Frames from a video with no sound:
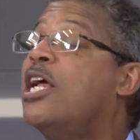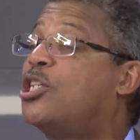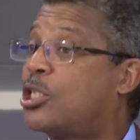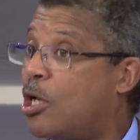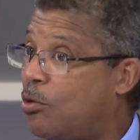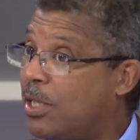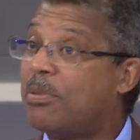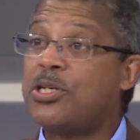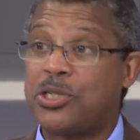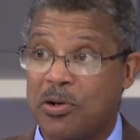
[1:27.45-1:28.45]
Right. It's slowly
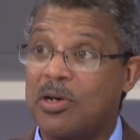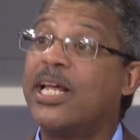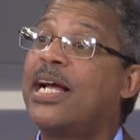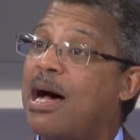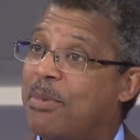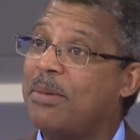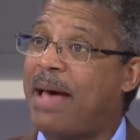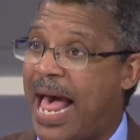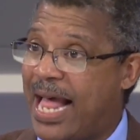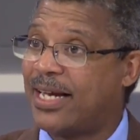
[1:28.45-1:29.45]
but surely coming
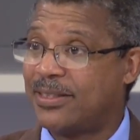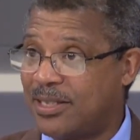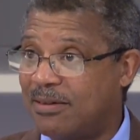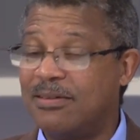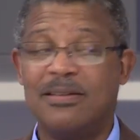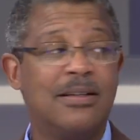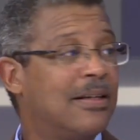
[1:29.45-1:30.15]
back. So but I think